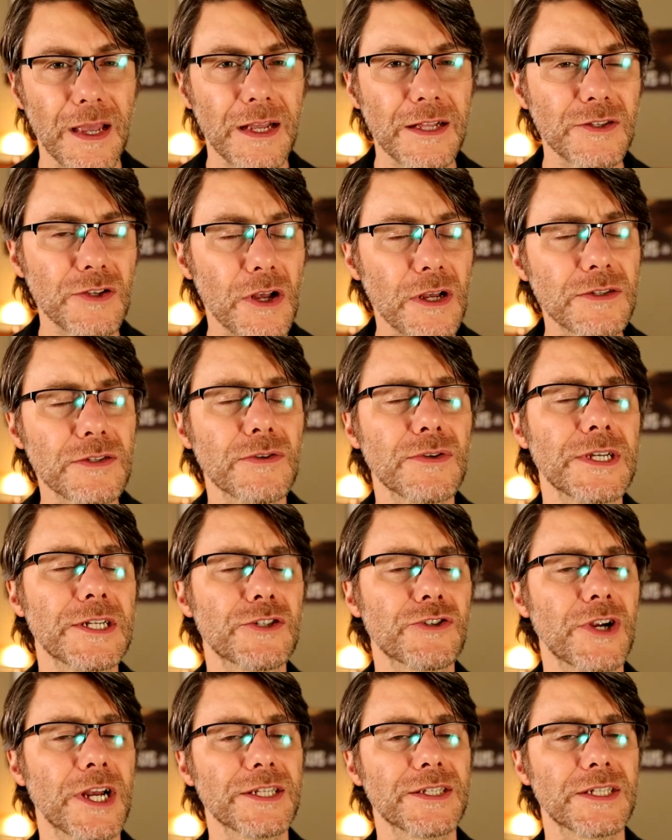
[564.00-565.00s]
It's also
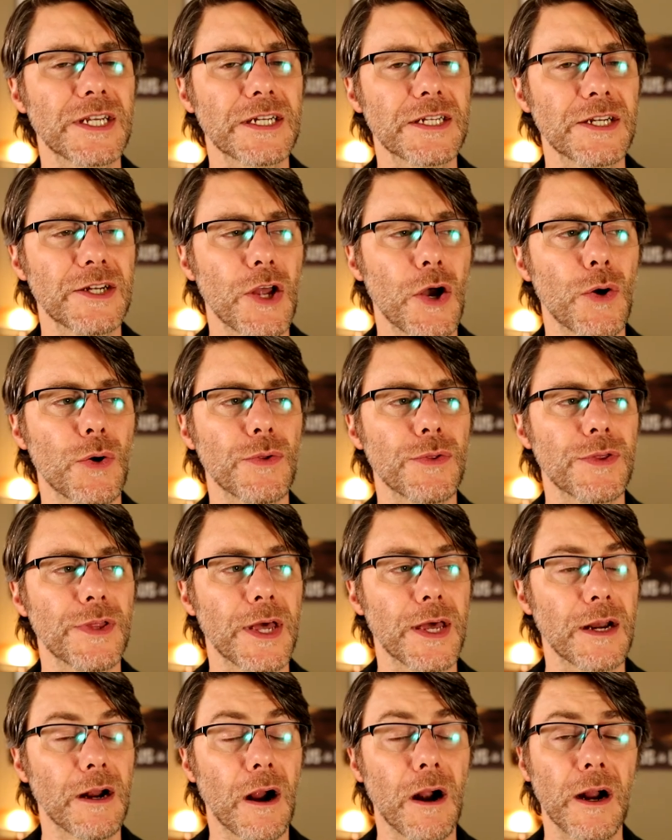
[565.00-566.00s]
interesting to note
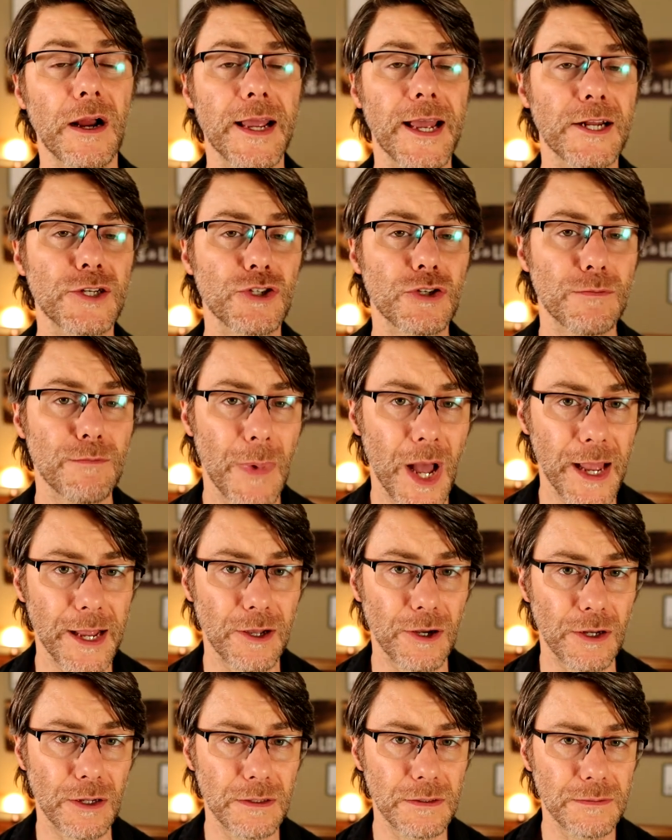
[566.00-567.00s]
that Archangel
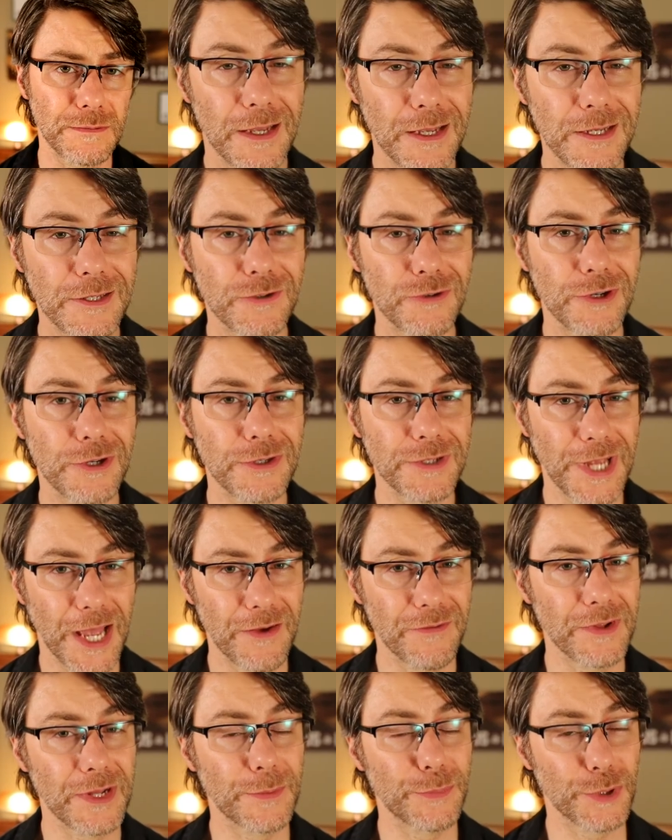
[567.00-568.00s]
Michael, Israel's
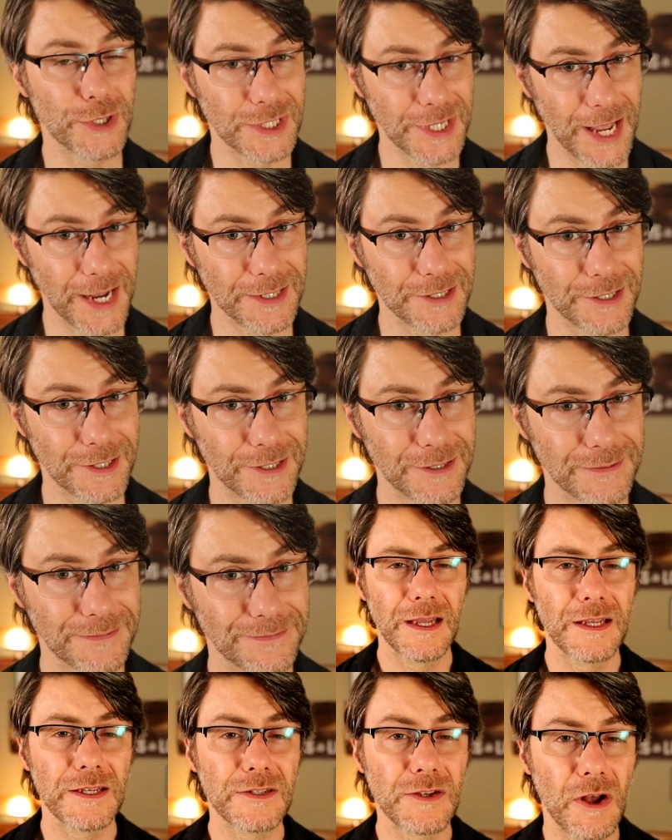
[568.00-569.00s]
heavenly protector,
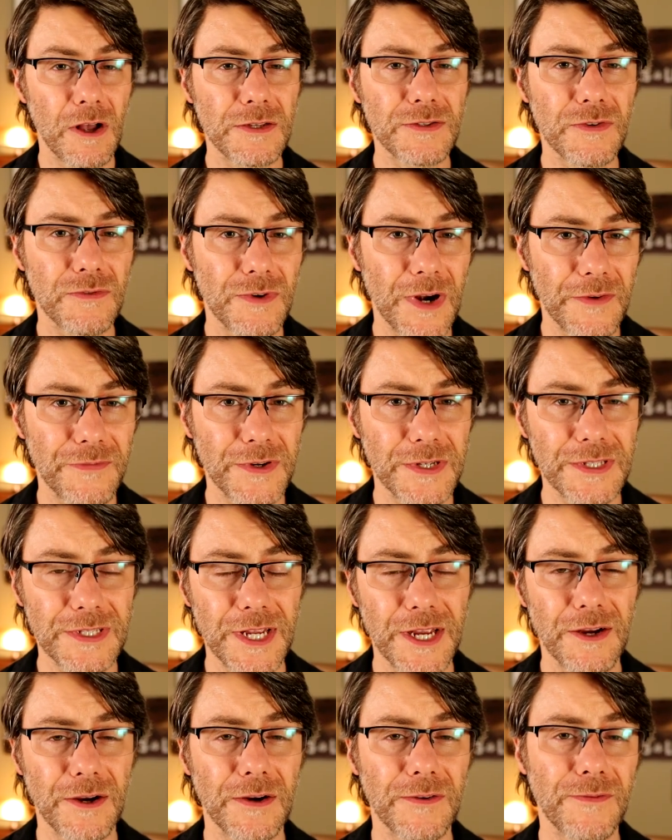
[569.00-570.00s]
is also referenced
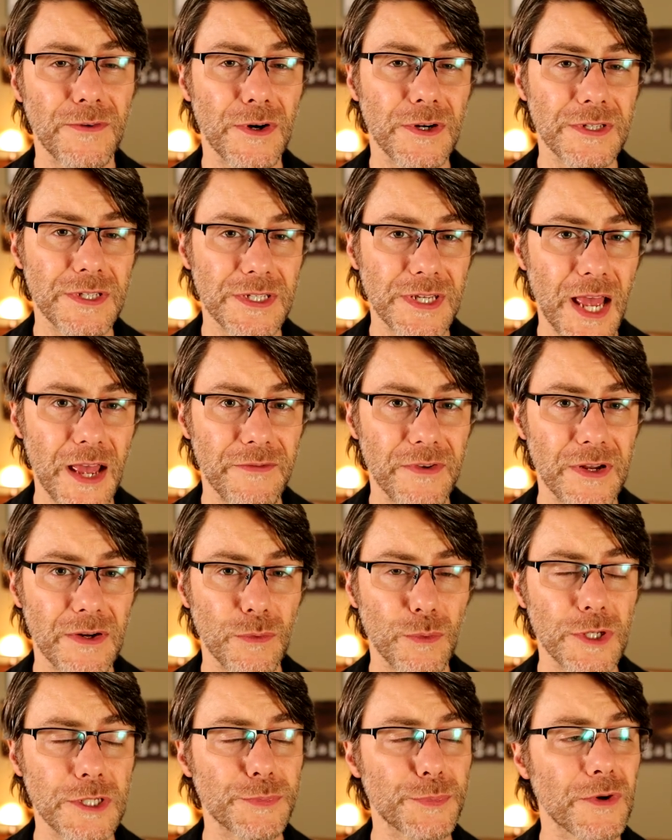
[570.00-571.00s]
here in verse 7,
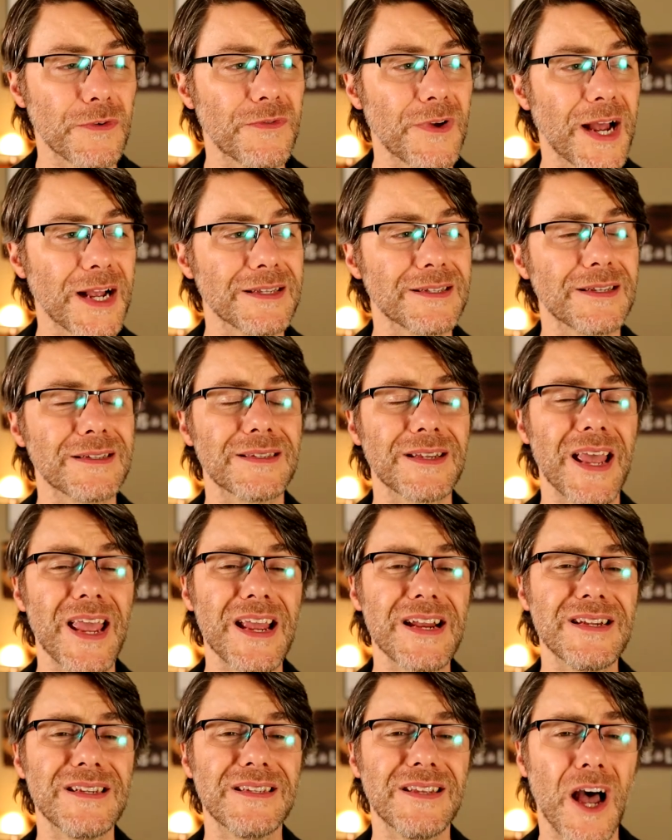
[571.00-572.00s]
which provides us
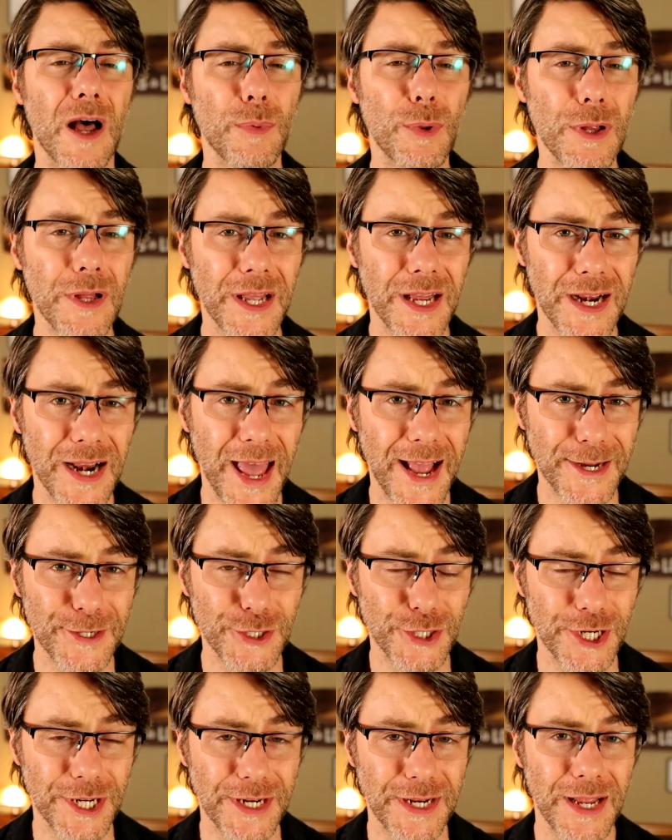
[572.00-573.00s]
a double
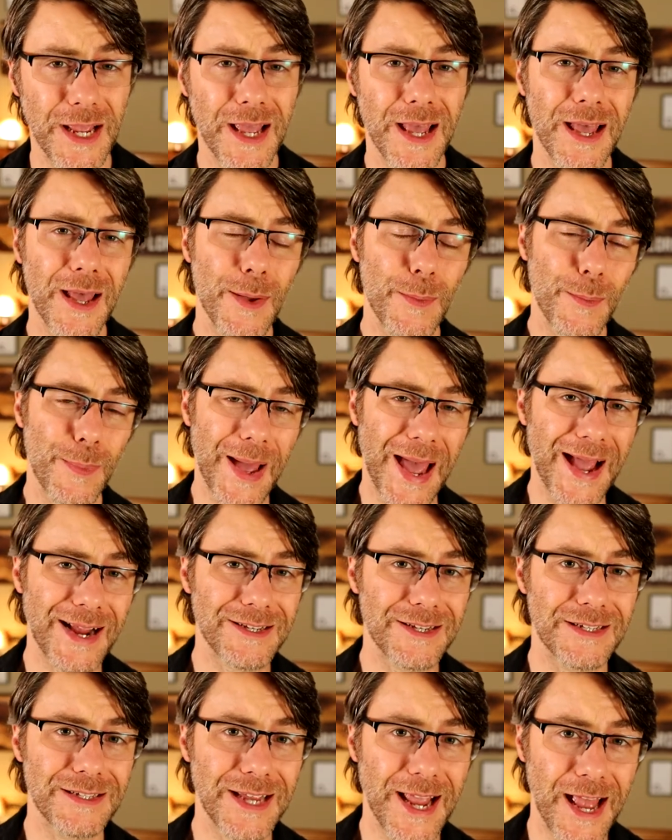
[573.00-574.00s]
connection back
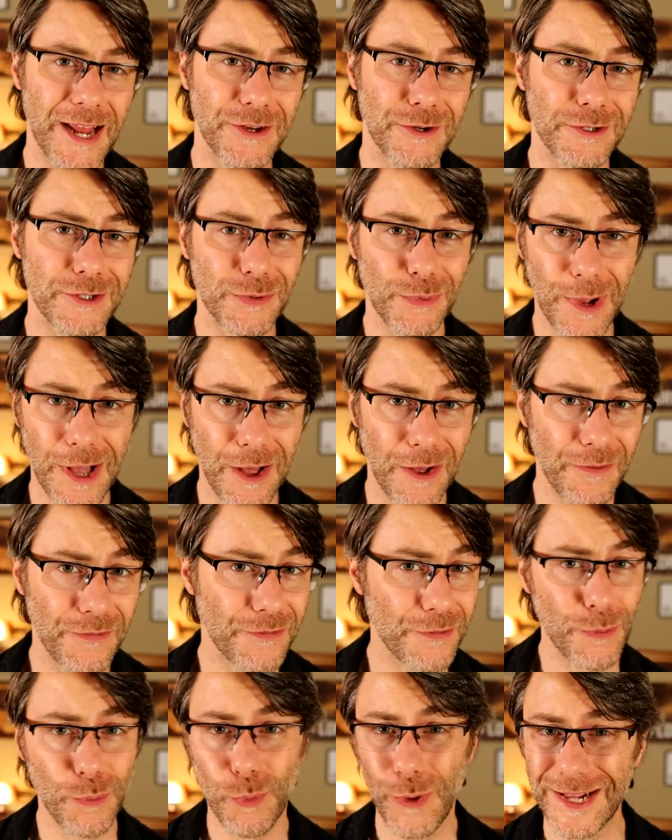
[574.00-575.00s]
to Daniel 12,
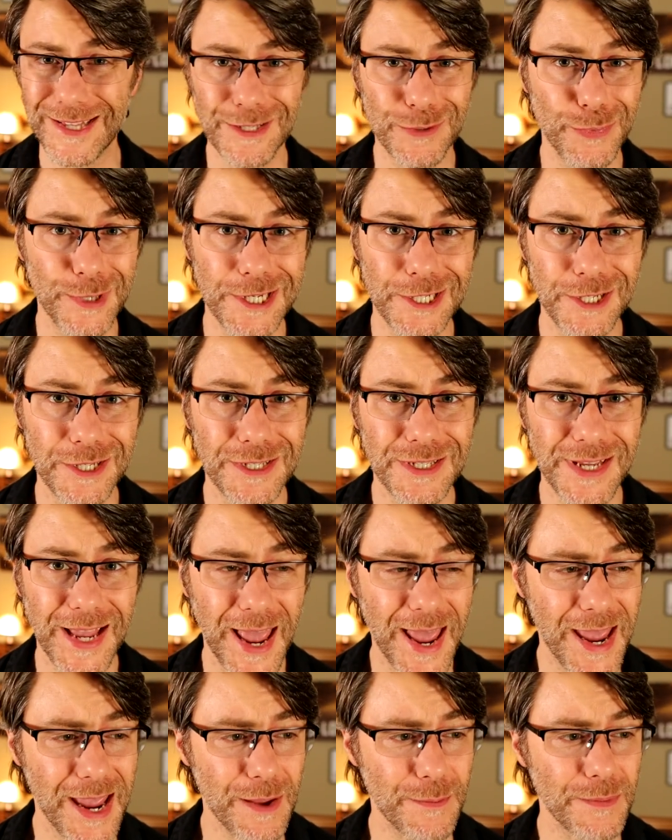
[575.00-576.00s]
from whence we just
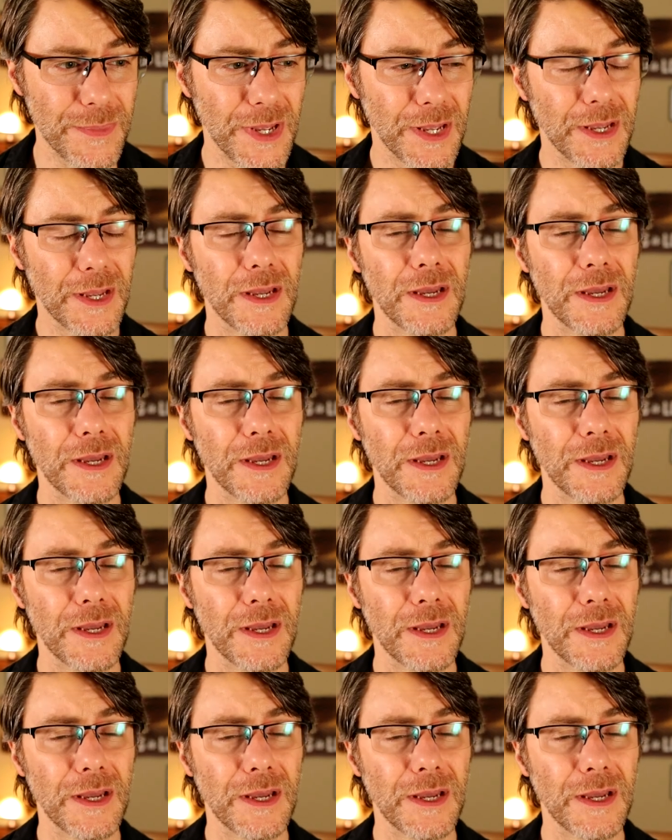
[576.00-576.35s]
came,